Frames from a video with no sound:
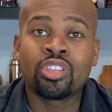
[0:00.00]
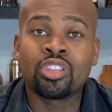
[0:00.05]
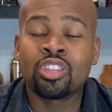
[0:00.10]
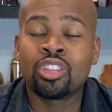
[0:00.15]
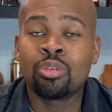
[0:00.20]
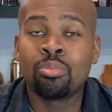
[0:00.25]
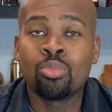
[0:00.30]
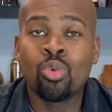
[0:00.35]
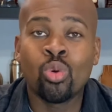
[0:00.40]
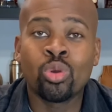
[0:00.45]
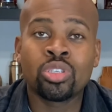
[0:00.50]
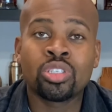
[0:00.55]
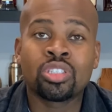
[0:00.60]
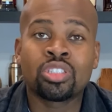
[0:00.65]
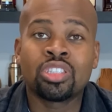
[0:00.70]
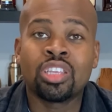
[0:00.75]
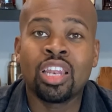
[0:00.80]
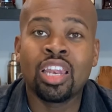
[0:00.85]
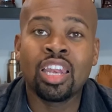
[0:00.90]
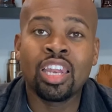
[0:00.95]
the most
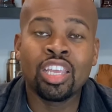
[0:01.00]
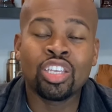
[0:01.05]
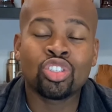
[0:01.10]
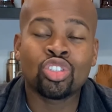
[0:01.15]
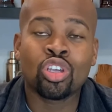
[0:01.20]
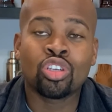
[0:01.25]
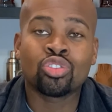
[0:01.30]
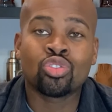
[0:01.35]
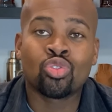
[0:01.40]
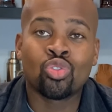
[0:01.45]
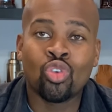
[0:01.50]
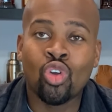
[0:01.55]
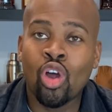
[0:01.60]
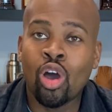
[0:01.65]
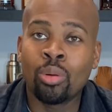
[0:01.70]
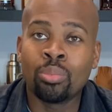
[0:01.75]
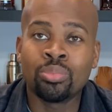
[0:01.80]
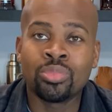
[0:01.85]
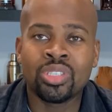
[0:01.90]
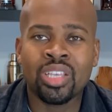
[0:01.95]
delicious rums.